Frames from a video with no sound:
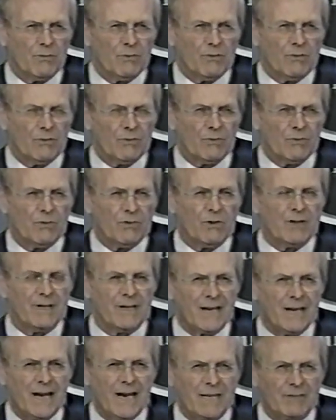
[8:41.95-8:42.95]
could
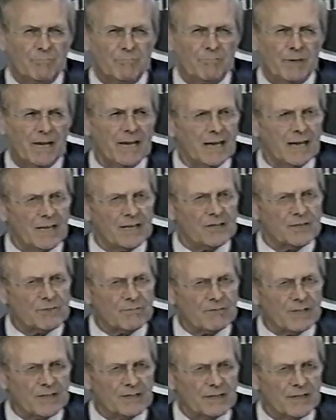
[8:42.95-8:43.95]
not, by any
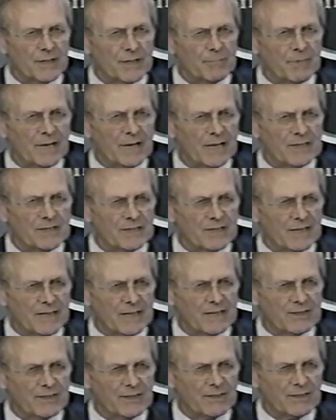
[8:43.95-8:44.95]
stretch of the
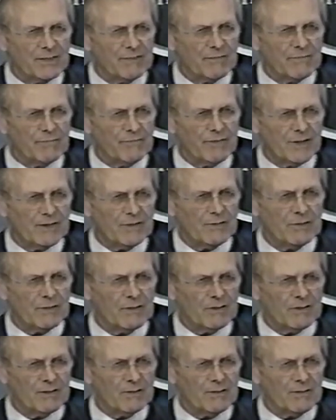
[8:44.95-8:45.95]
imagination, fit
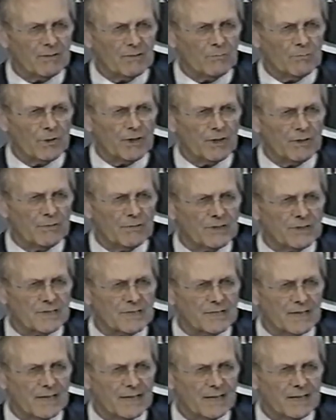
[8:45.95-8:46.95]
what you just
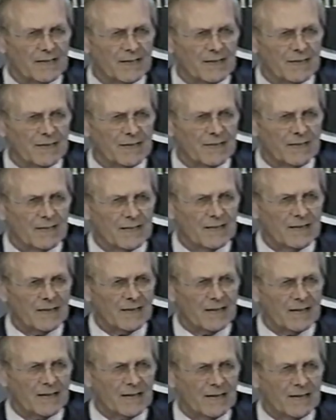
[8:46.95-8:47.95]
said.
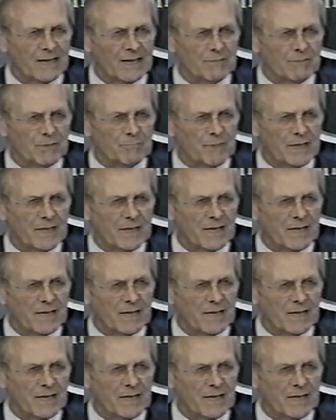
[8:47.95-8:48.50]
It would be